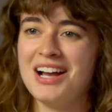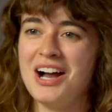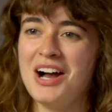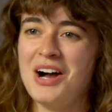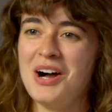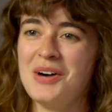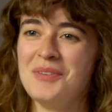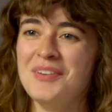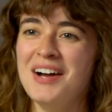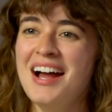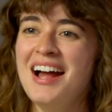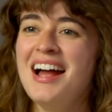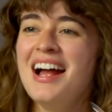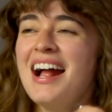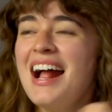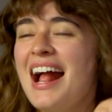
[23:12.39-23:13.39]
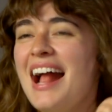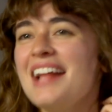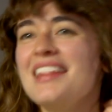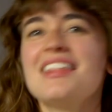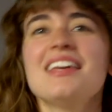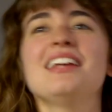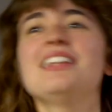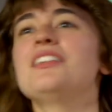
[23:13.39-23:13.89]
And
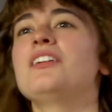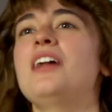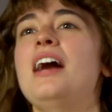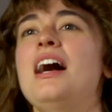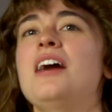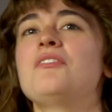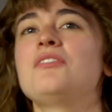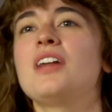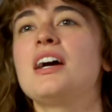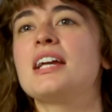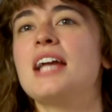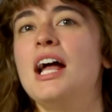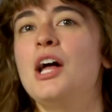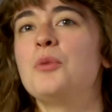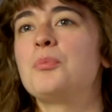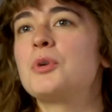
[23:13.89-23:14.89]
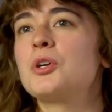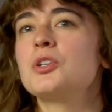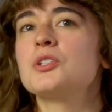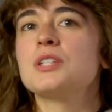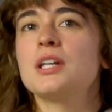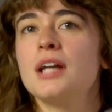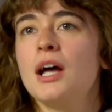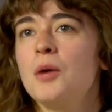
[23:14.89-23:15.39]
then they'll have like
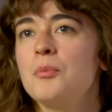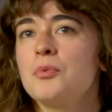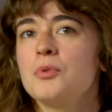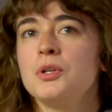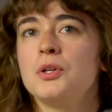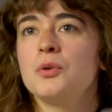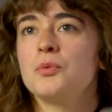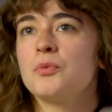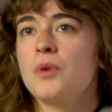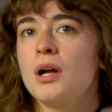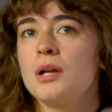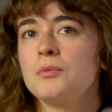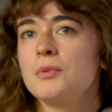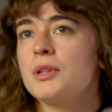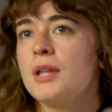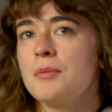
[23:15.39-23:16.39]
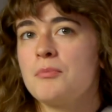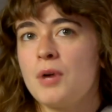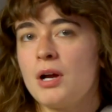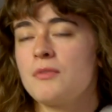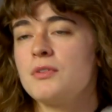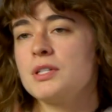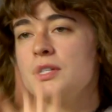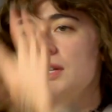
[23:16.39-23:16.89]
helpers that help, you know, run with like
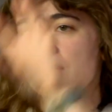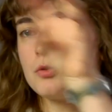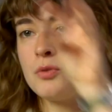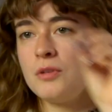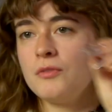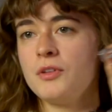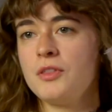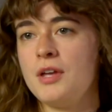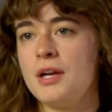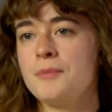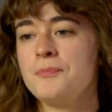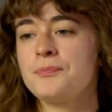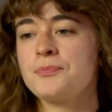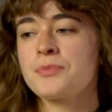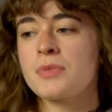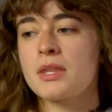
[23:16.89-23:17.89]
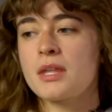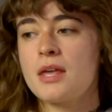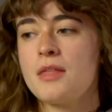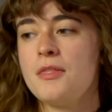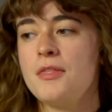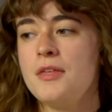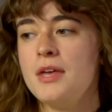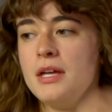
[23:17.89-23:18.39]
breakfast and that sort of a thing.
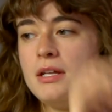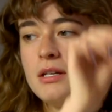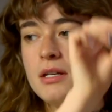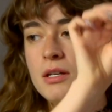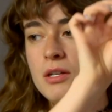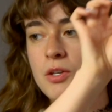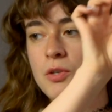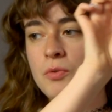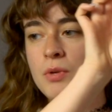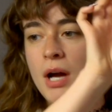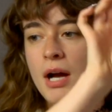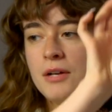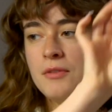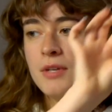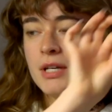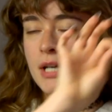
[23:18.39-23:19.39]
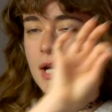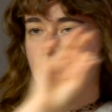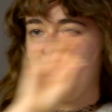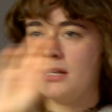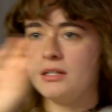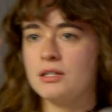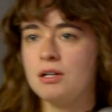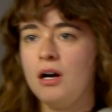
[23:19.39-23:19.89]
Then you kind of get
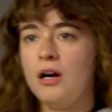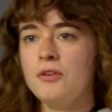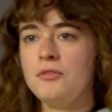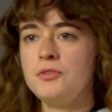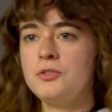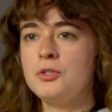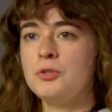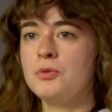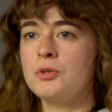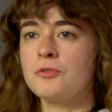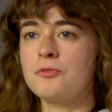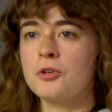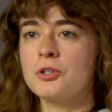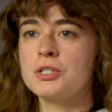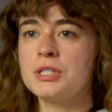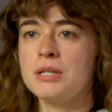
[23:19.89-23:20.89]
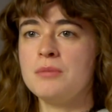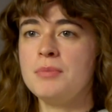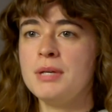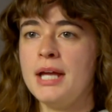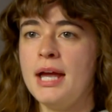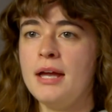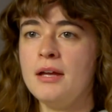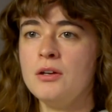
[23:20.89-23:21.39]
handed off to your first team
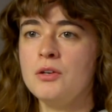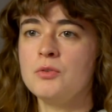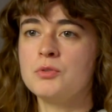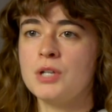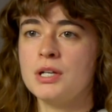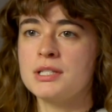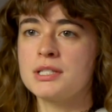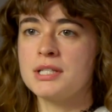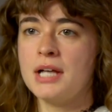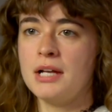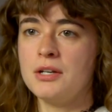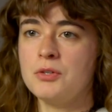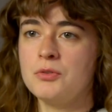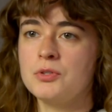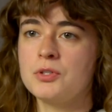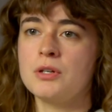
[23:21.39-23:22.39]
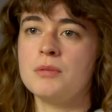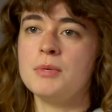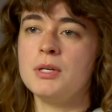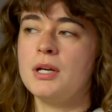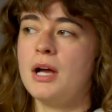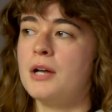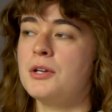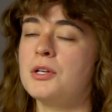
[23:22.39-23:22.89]
PA who's on set, who's going to be
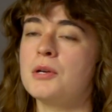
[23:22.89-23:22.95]
kind